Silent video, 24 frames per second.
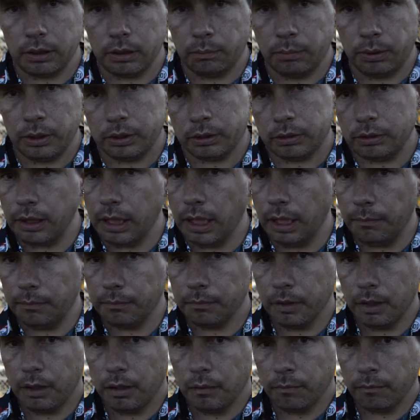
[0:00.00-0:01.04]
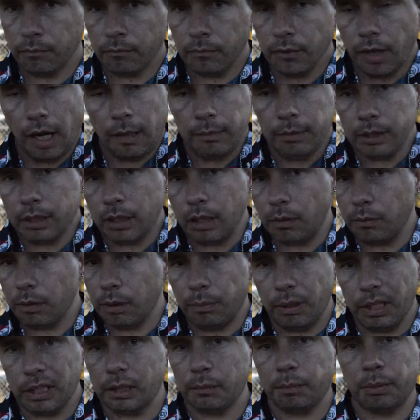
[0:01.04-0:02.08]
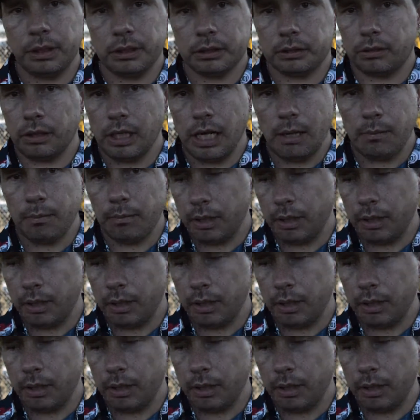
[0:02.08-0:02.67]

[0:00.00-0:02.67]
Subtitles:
piece of crap. I'm not calling my bike a piece of crap,